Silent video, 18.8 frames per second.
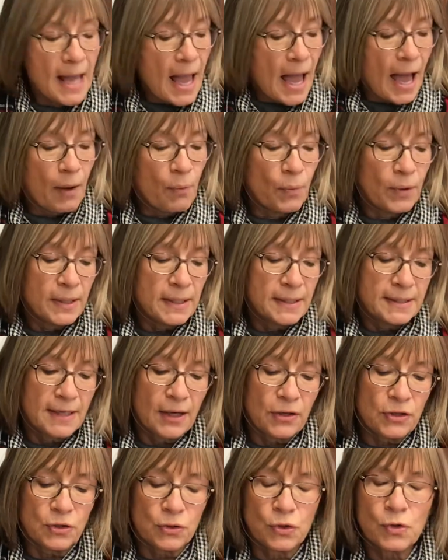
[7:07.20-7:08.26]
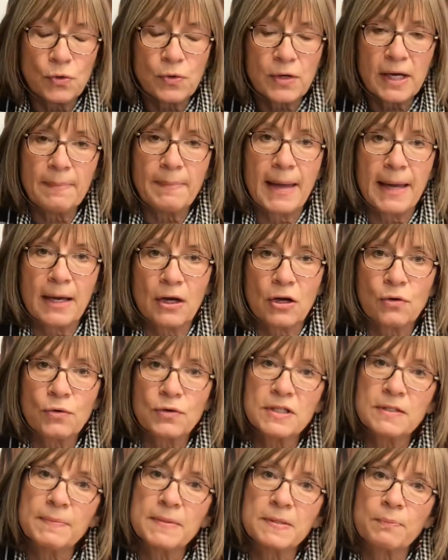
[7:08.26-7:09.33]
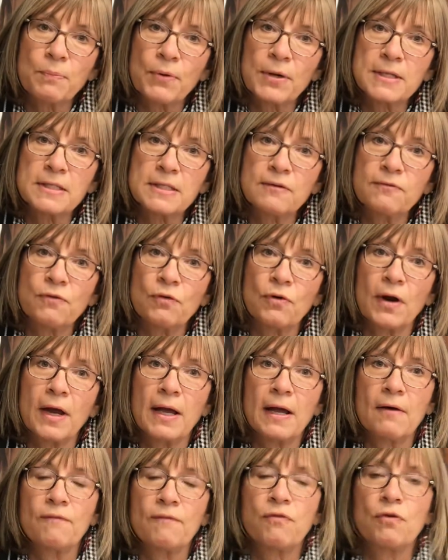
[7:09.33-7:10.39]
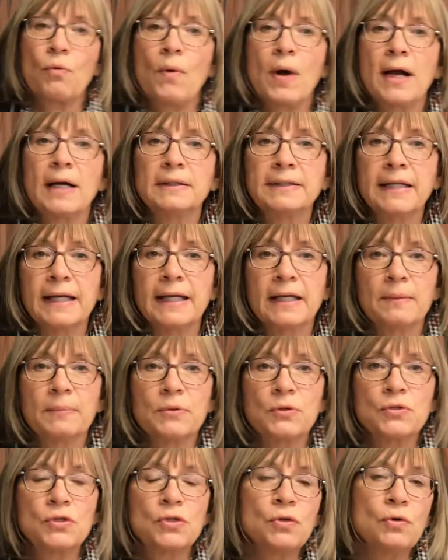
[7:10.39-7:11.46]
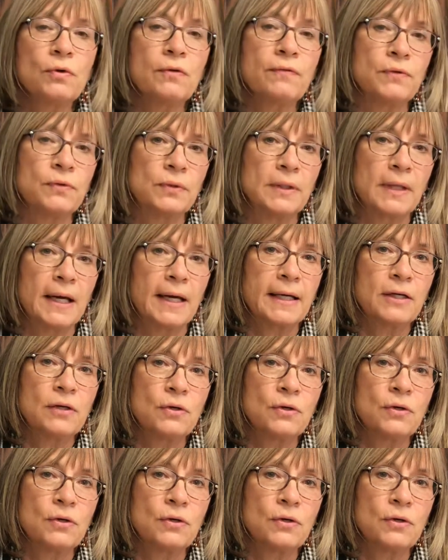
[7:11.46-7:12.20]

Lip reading: I want to tell you, you can make a Christmas present for wild animals too if you'd like.